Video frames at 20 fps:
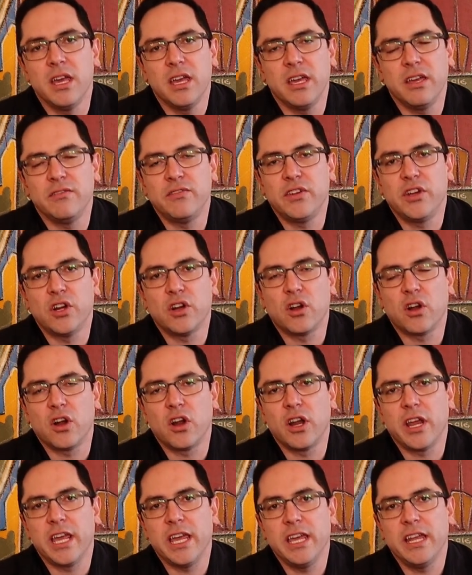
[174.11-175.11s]
If
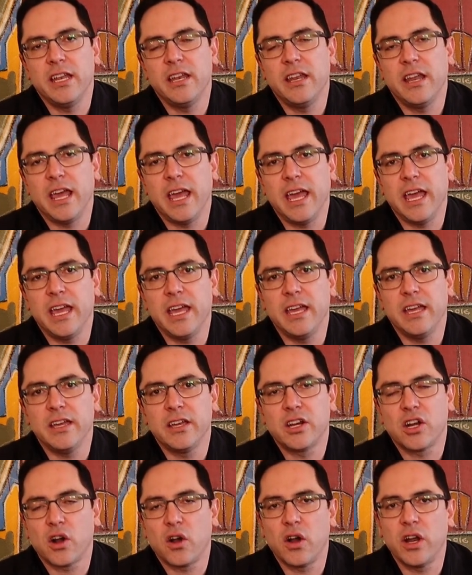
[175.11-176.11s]
you're in a
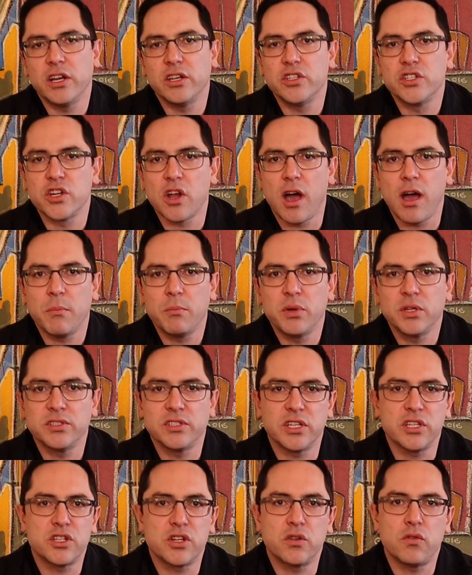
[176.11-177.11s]
current job
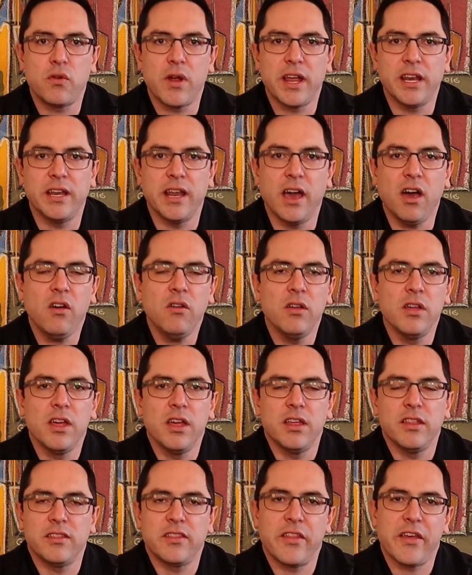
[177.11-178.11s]
position right now
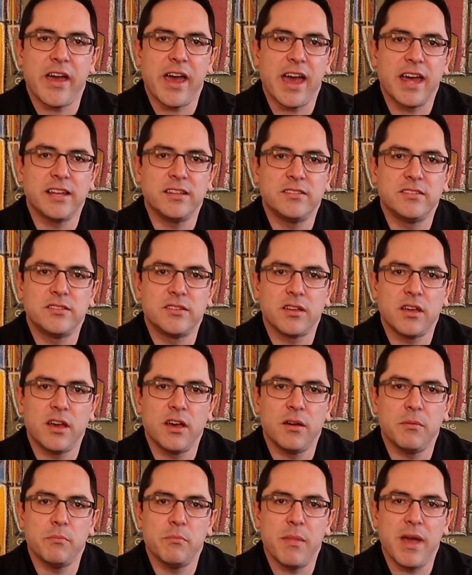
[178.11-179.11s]
that
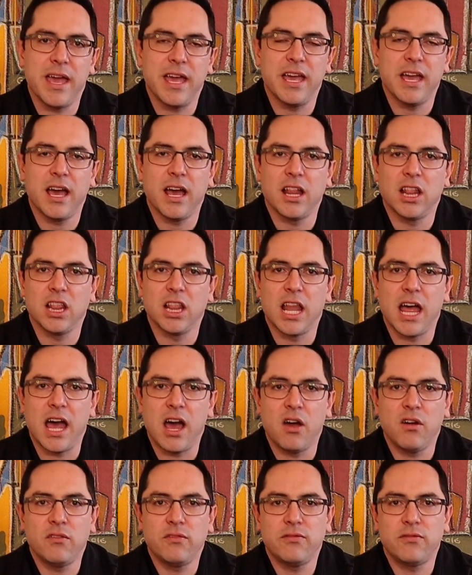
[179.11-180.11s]
may
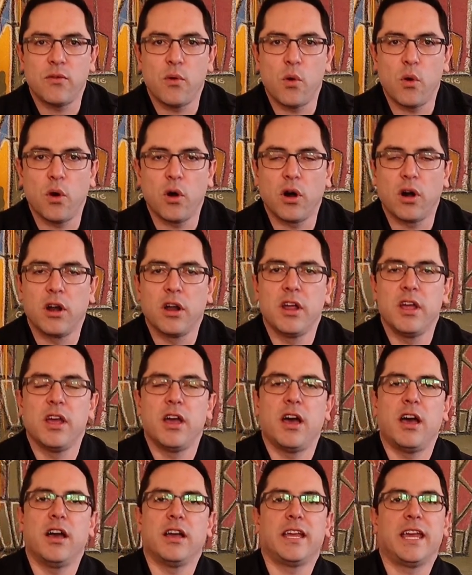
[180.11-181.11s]
allow for
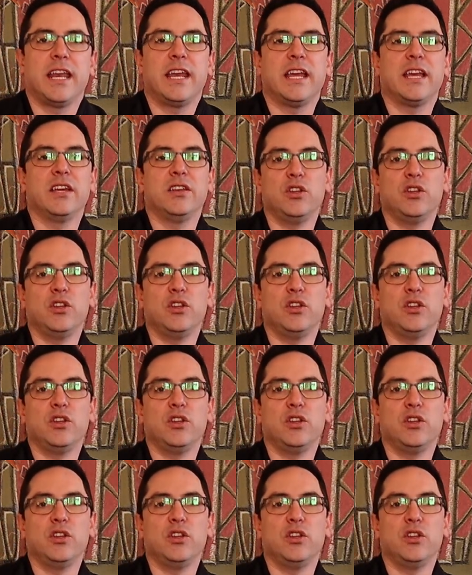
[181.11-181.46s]
getting